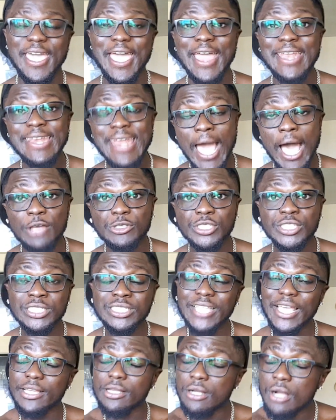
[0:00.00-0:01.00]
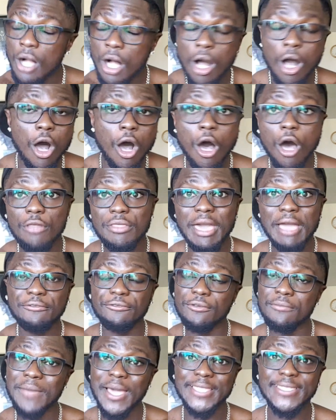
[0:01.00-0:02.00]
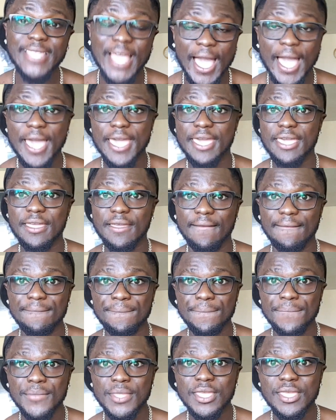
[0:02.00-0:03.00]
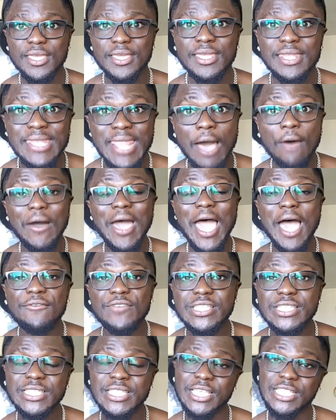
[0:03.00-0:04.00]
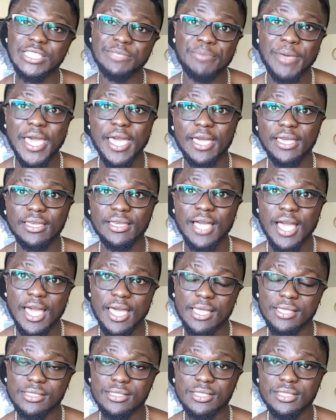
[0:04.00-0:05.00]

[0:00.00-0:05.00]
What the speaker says: And now, since I cut all that from my diet, now I have a six pack, guys.